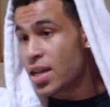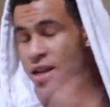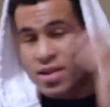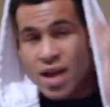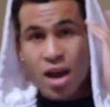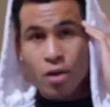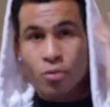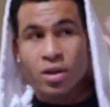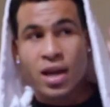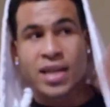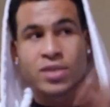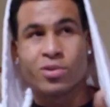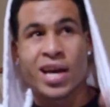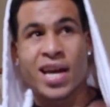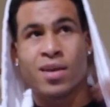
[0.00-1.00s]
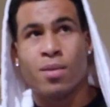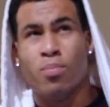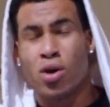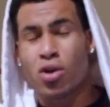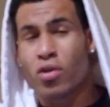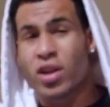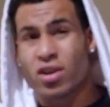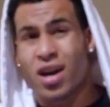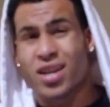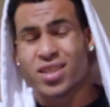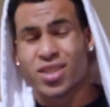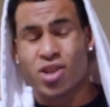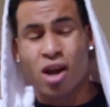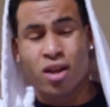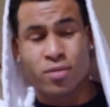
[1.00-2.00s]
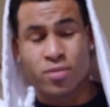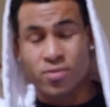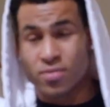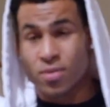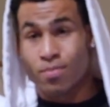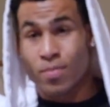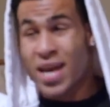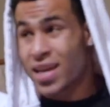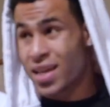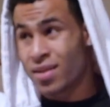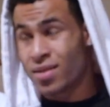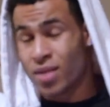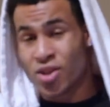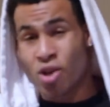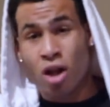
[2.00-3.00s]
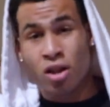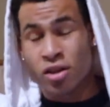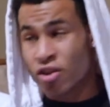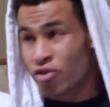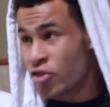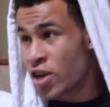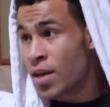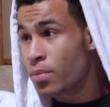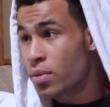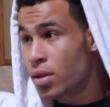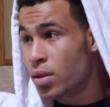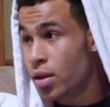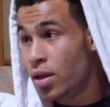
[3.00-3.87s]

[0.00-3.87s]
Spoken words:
Now I realize, well, hey, a book only costs $1 to make and $1 to ship.